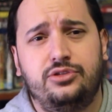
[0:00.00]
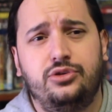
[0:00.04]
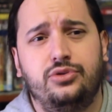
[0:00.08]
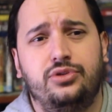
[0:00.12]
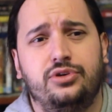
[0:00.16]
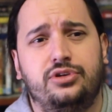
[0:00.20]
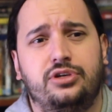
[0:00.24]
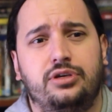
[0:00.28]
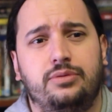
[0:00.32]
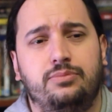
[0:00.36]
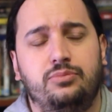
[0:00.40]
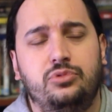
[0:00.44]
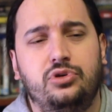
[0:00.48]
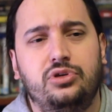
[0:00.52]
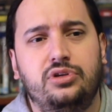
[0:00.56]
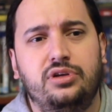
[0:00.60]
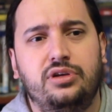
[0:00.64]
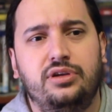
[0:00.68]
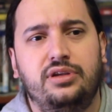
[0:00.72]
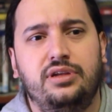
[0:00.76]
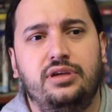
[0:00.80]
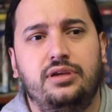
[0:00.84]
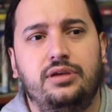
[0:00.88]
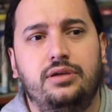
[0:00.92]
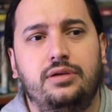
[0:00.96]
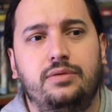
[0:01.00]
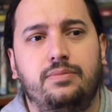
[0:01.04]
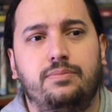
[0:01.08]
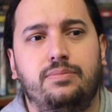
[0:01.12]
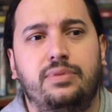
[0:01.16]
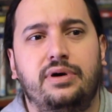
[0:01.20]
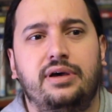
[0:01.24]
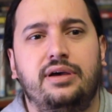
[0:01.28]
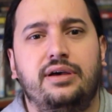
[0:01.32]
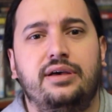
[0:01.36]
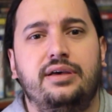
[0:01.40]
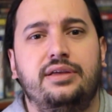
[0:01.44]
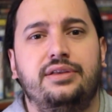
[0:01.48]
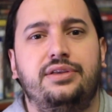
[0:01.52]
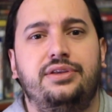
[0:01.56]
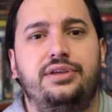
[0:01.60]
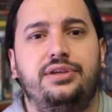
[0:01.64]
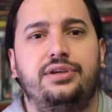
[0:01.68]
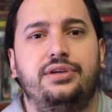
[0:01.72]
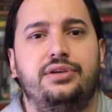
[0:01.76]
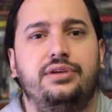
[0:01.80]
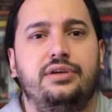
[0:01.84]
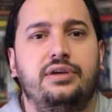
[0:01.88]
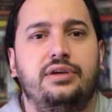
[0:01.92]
to the community, but